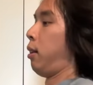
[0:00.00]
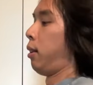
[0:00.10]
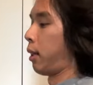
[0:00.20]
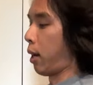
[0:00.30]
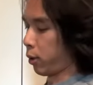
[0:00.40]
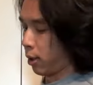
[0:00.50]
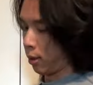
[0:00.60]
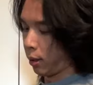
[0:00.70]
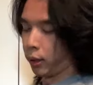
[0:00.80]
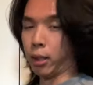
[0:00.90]
then I would
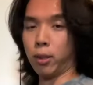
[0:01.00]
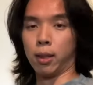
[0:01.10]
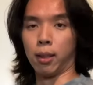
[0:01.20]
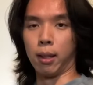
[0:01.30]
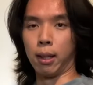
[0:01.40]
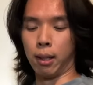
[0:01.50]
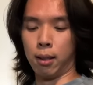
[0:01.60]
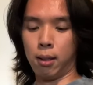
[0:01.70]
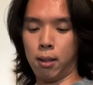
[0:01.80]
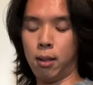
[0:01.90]
consider using the
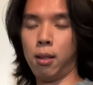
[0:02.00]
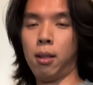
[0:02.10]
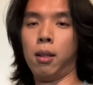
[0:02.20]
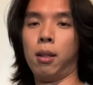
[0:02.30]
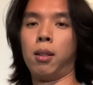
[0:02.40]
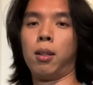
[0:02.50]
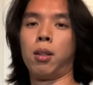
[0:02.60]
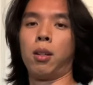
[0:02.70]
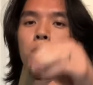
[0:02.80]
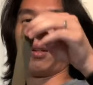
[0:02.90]

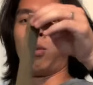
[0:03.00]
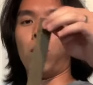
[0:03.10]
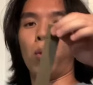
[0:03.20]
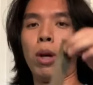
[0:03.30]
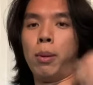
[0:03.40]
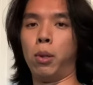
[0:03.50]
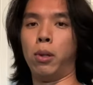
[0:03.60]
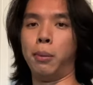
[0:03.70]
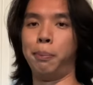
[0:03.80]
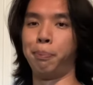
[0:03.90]
one-way pull,
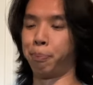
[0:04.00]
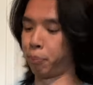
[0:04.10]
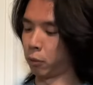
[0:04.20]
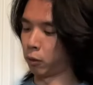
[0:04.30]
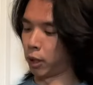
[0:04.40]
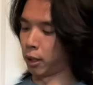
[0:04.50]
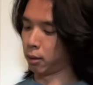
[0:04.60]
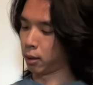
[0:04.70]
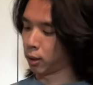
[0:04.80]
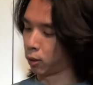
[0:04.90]
right?
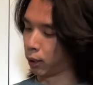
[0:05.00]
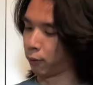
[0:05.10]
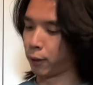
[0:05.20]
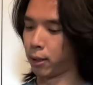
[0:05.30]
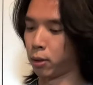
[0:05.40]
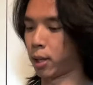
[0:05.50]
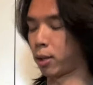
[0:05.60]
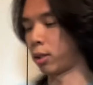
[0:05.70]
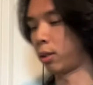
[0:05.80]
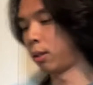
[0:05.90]
Because you don't need to fight no
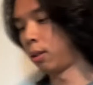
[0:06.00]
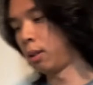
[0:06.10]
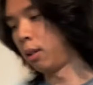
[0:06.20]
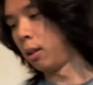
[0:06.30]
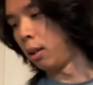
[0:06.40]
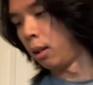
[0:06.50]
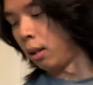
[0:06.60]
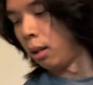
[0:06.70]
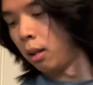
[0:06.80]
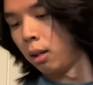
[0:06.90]
tension.
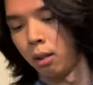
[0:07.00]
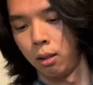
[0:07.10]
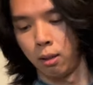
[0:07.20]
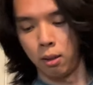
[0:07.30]
There's